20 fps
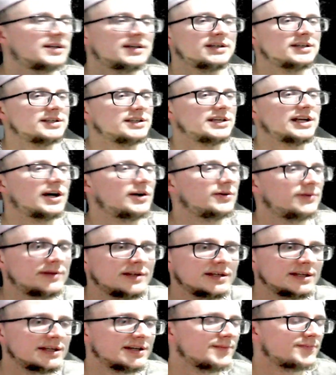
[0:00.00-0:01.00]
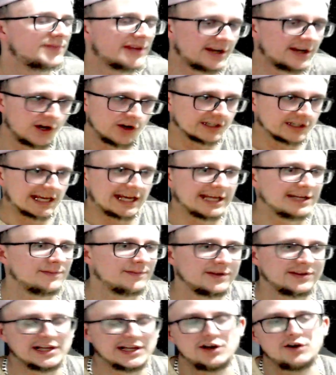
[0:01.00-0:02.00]
you know, they're
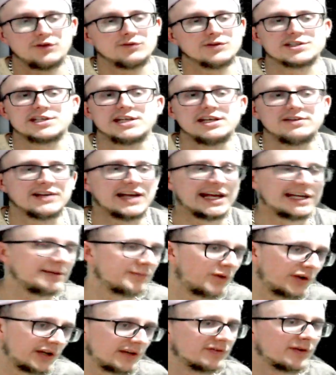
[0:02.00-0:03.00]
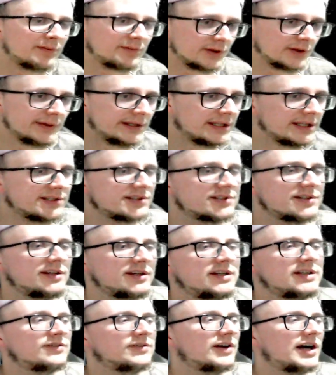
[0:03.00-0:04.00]
not receiving any money from doing this,
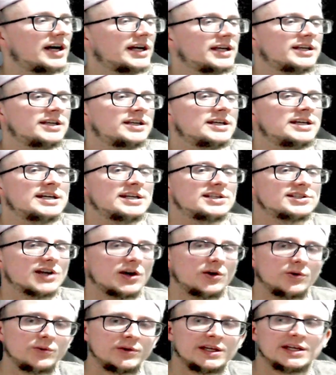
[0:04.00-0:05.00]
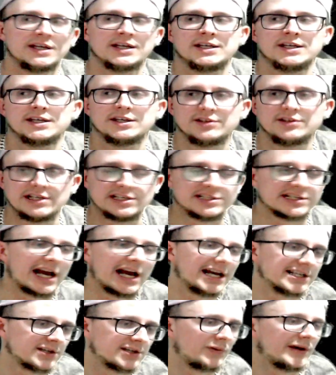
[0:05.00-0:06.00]
right? So, these
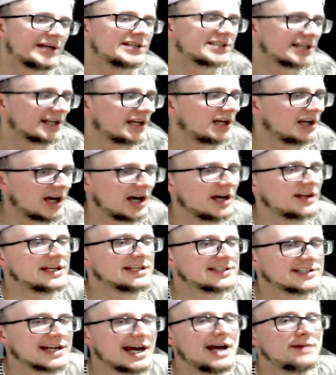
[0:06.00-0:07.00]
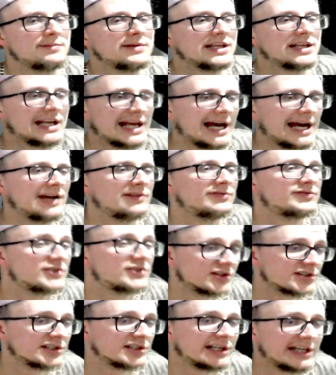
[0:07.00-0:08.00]
guys are wasting a lot of their time and their life
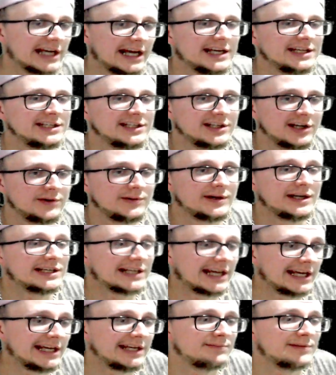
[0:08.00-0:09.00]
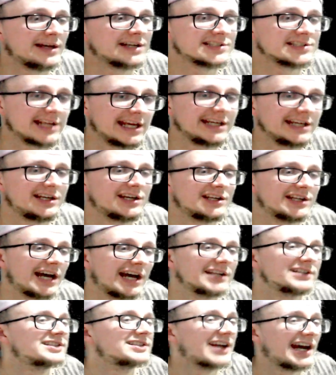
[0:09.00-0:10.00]
just to get, you know, a game that Sega like
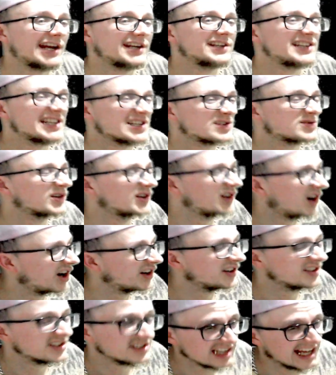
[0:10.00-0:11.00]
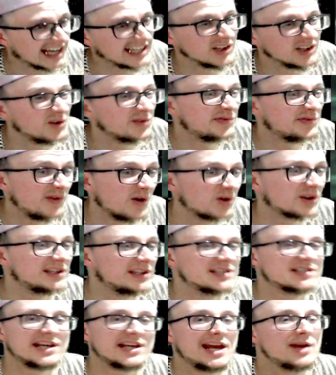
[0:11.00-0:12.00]
kind of disregarded as like, yo, fuck
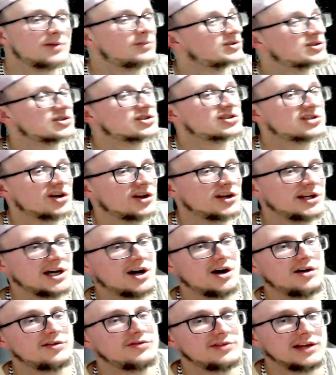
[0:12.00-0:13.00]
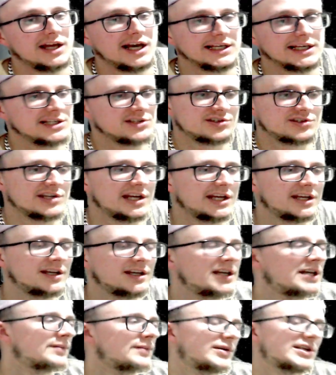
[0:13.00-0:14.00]
this game, we'll just turn it off, like it's shit.
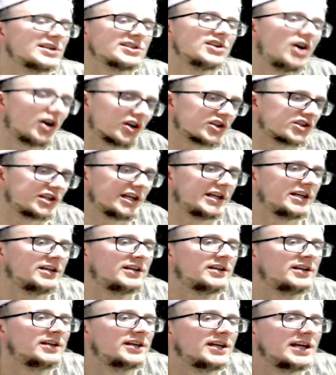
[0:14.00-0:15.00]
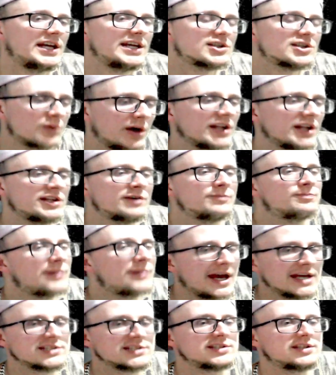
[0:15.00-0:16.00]
But it's not shit. It's one of the
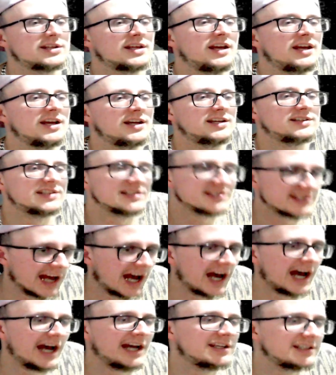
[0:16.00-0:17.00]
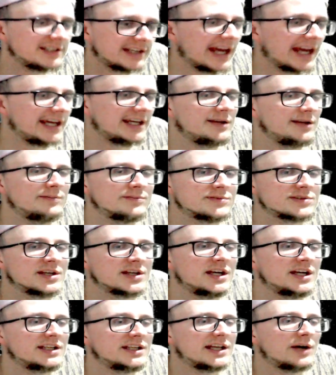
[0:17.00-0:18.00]
best designed games
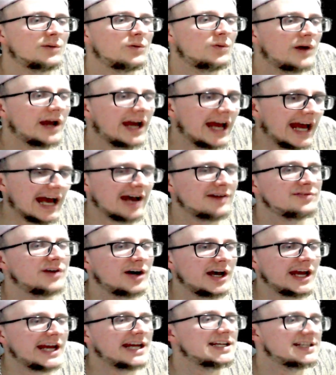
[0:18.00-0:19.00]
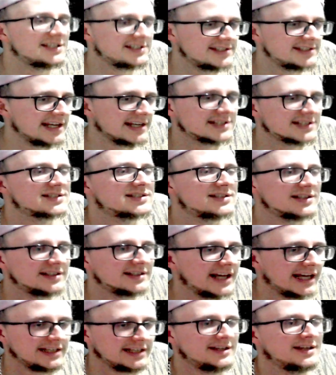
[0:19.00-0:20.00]
that will ever exist
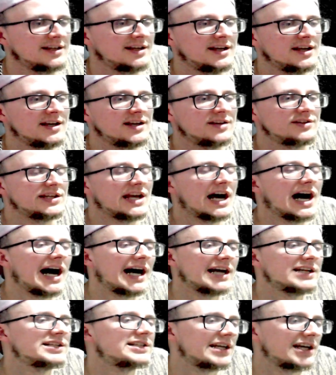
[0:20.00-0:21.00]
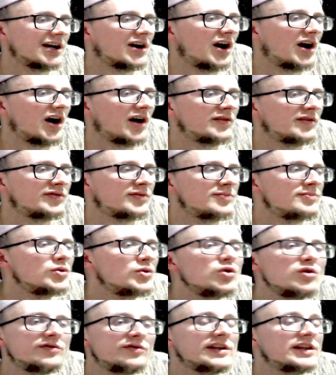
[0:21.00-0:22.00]
today. The idea of
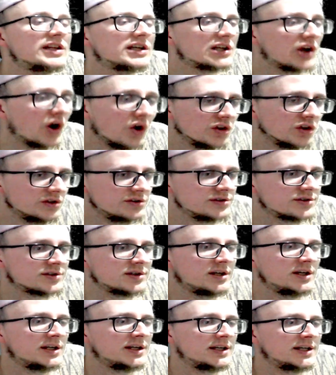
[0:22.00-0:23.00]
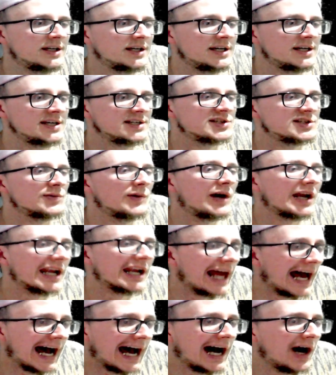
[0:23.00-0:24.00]
moving the guns to
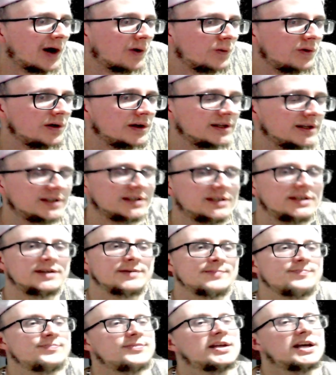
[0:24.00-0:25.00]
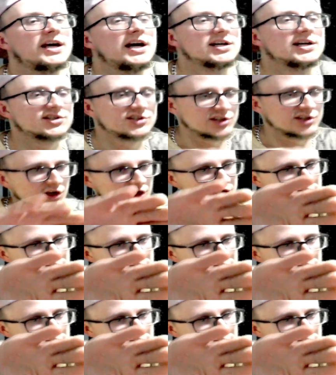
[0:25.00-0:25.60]
allow a certain